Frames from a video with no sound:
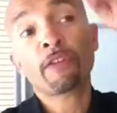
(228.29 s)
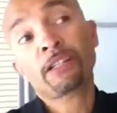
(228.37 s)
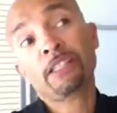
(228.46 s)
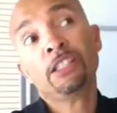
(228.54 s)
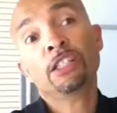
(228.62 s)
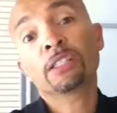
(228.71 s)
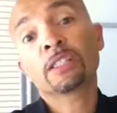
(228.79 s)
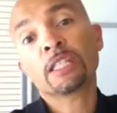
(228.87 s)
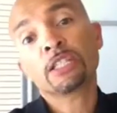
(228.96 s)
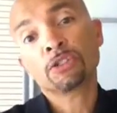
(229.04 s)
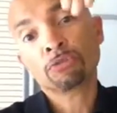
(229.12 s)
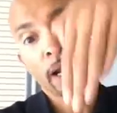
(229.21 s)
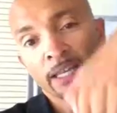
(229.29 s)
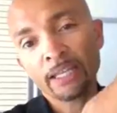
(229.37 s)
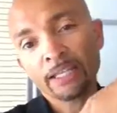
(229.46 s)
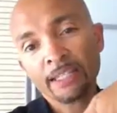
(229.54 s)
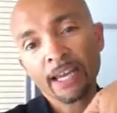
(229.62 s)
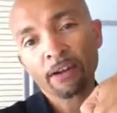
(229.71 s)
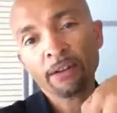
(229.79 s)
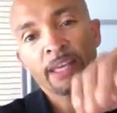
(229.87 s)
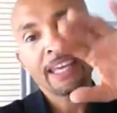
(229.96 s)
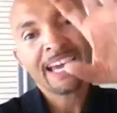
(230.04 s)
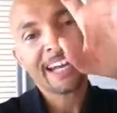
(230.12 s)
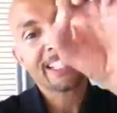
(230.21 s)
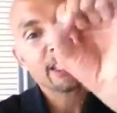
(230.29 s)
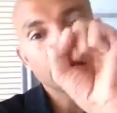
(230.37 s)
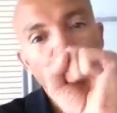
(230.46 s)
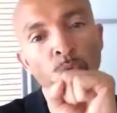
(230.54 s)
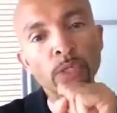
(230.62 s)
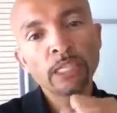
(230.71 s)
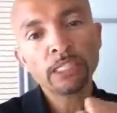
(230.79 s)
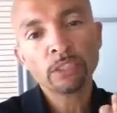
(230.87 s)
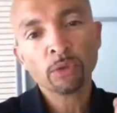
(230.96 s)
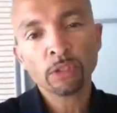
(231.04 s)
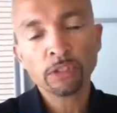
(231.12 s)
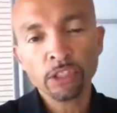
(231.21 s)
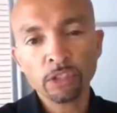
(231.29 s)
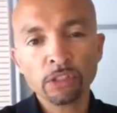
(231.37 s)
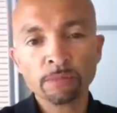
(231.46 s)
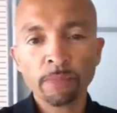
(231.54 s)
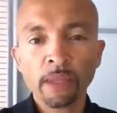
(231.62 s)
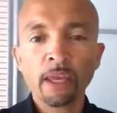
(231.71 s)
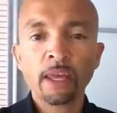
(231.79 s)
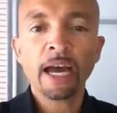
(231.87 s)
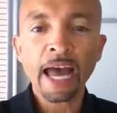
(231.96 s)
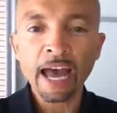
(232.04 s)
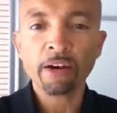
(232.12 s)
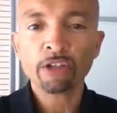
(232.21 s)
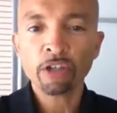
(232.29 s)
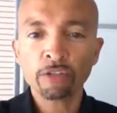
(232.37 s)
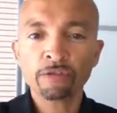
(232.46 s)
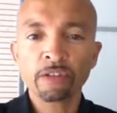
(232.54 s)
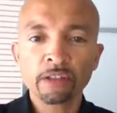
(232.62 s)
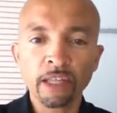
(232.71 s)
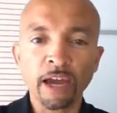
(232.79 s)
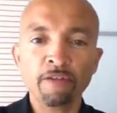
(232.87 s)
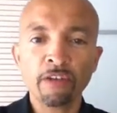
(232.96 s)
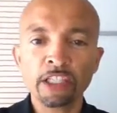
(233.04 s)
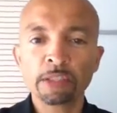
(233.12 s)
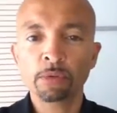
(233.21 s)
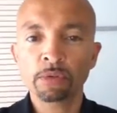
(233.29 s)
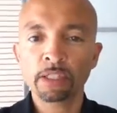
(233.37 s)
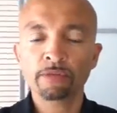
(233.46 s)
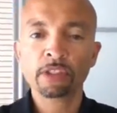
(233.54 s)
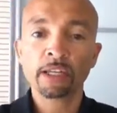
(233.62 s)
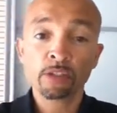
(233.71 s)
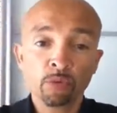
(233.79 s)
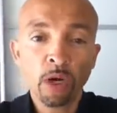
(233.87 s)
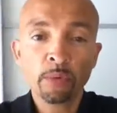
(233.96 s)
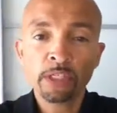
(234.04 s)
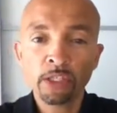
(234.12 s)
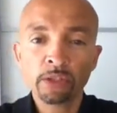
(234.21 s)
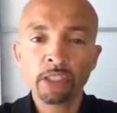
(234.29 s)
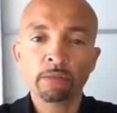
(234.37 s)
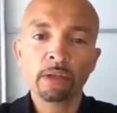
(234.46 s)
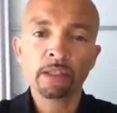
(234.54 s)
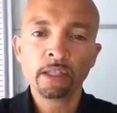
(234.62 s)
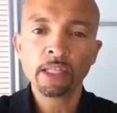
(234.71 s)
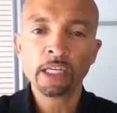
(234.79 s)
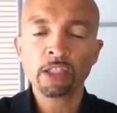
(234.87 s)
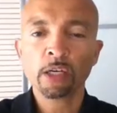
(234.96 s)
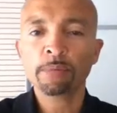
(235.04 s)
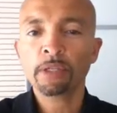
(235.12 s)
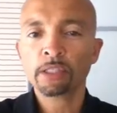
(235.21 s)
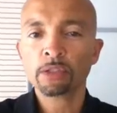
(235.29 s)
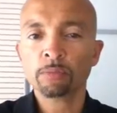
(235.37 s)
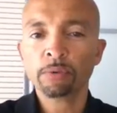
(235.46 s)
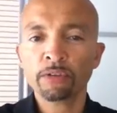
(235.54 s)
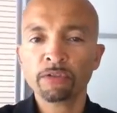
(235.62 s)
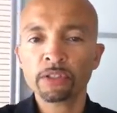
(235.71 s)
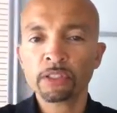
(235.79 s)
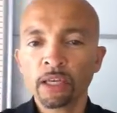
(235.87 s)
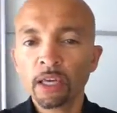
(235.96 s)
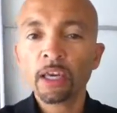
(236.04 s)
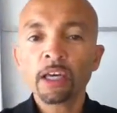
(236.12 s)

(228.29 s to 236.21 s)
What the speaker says: In fact, you can see it dragging it down, and it squeezes all the juice out of that vegetable leaf. So that's why we use it, and that's our personal preference.